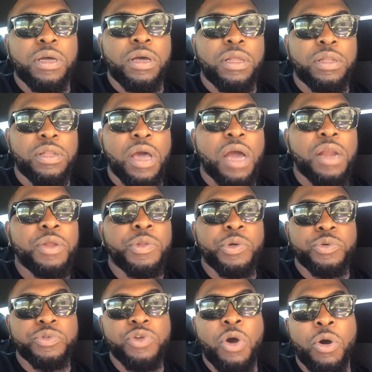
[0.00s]
a lot of
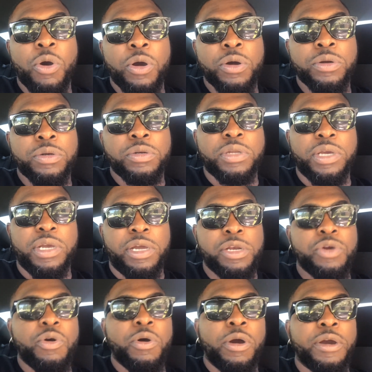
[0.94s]
those hard
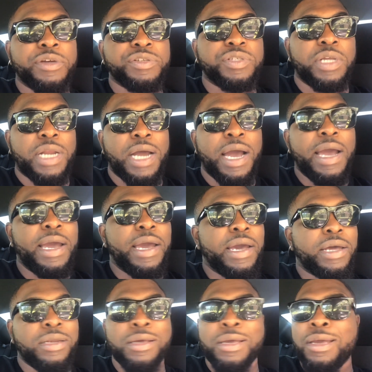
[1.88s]
inquiries that I
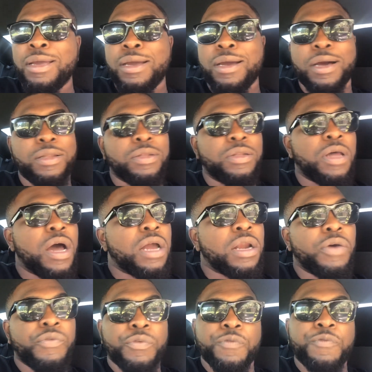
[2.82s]
had. A lot
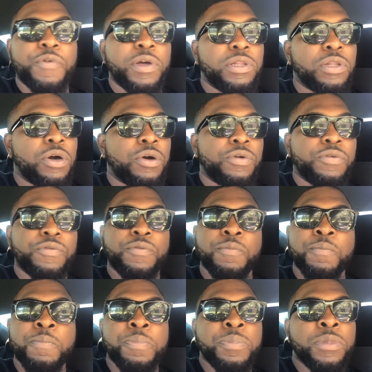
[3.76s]
of them fell
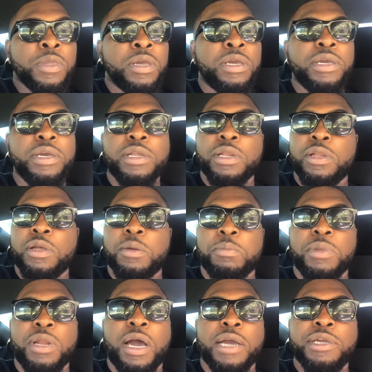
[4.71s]
off. He ended up
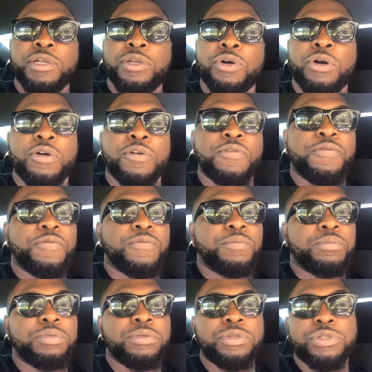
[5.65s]
knocking off,
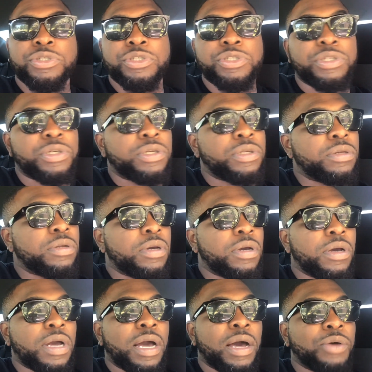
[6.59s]

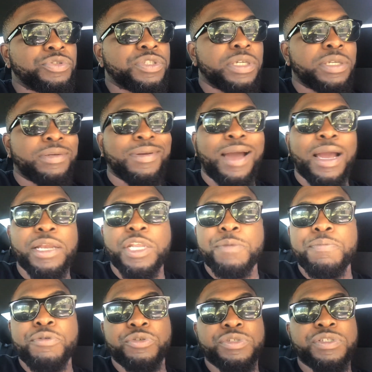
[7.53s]
I'll say
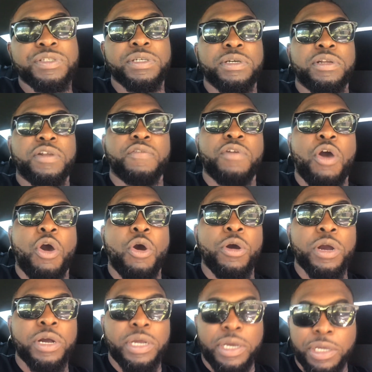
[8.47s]
90% of the
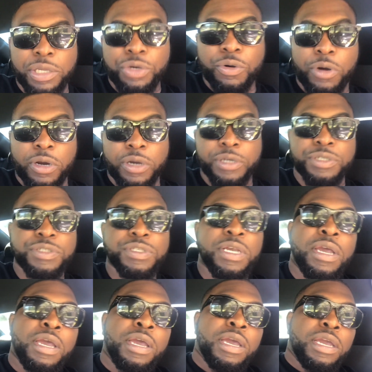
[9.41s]
hard inquiries.
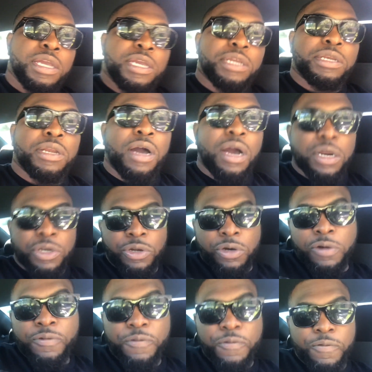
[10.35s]
He knocked
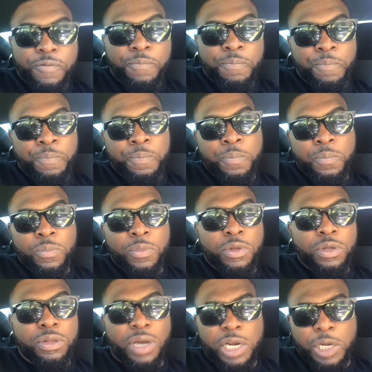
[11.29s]
off
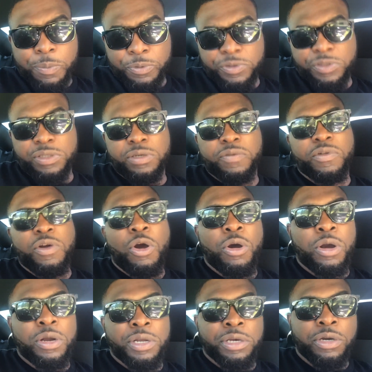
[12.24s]
90% of the
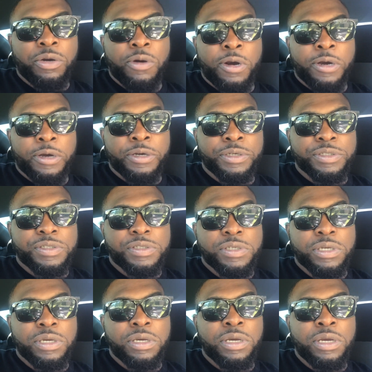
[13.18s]
hard inquiries.